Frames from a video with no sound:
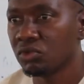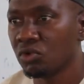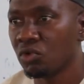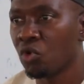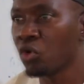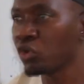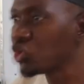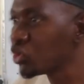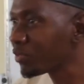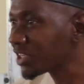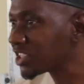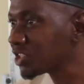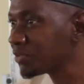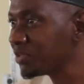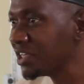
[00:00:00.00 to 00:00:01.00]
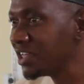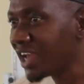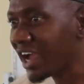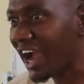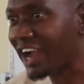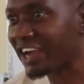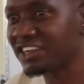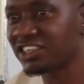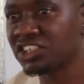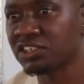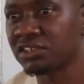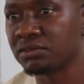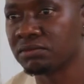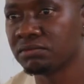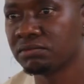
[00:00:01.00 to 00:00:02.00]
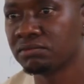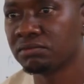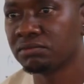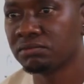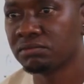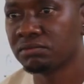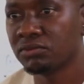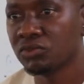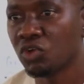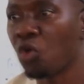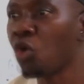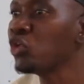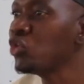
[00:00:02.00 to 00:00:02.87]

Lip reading: or you must be a Christian, or